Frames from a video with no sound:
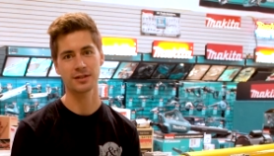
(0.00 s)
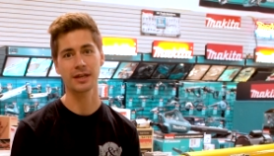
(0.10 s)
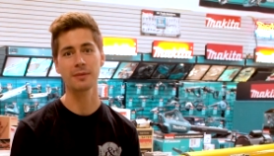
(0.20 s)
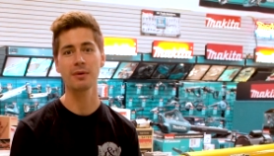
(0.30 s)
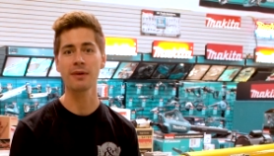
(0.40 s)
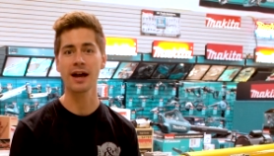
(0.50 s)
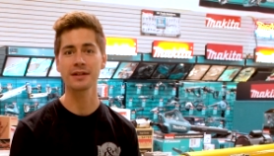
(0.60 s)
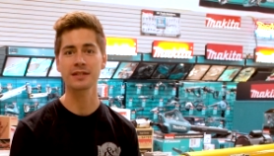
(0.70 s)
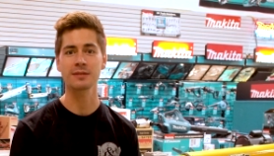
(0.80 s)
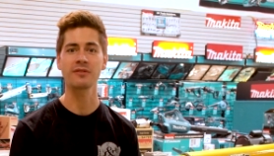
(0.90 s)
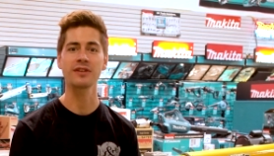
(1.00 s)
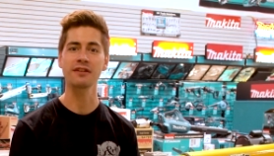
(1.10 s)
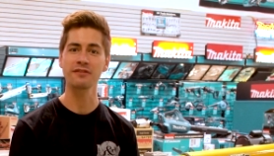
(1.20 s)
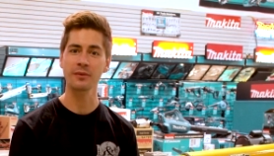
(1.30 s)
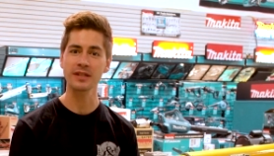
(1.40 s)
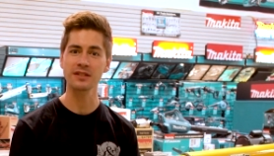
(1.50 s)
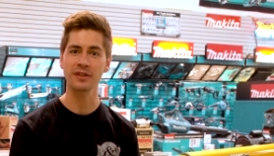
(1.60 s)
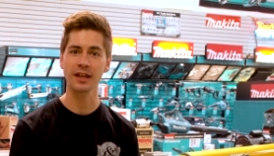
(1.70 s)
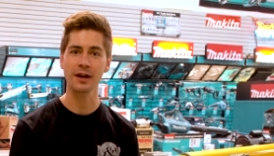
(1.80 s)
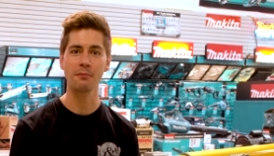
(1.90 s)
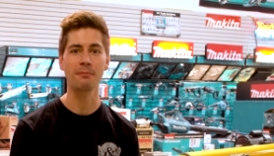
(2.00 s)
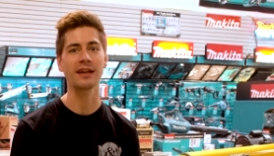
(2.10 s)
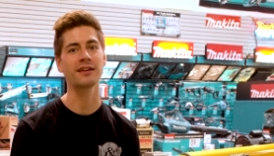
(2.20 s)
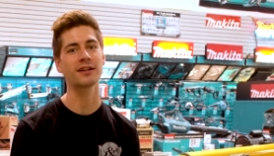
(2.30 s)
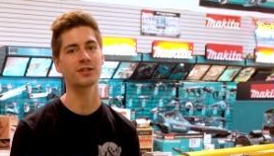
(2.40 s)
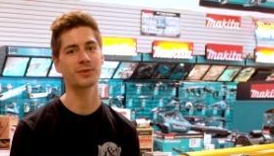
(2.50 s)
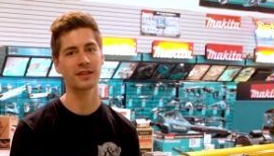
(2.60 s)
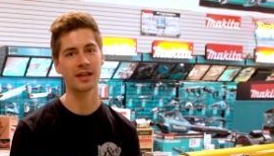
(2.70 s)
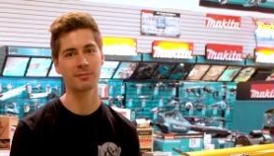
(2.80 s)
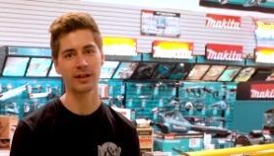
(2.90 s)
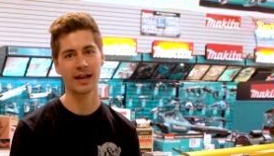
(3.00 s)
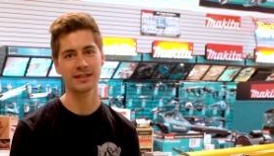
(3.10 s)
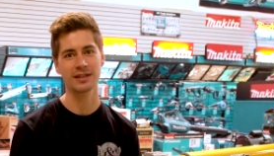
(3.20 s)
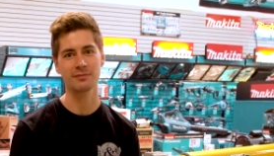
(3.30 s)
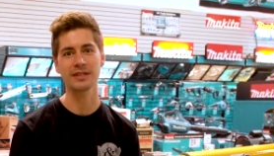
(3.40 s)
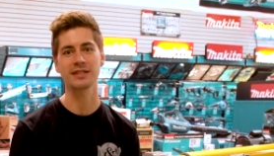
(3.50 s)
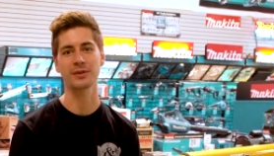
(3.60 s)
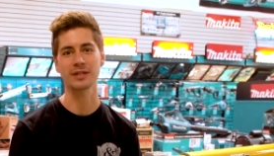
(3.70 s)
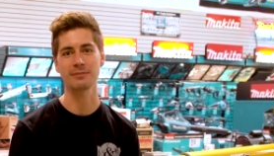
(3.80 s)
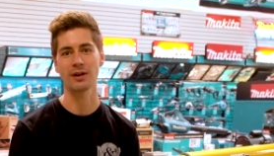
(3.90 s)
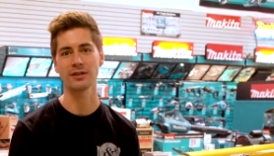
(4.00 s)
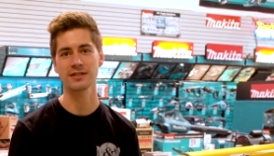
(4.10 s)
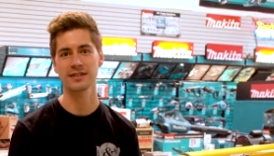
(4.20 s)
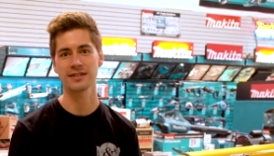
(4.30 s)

so keep in mind some of the info in this video may not strictly apply to the B-Series models.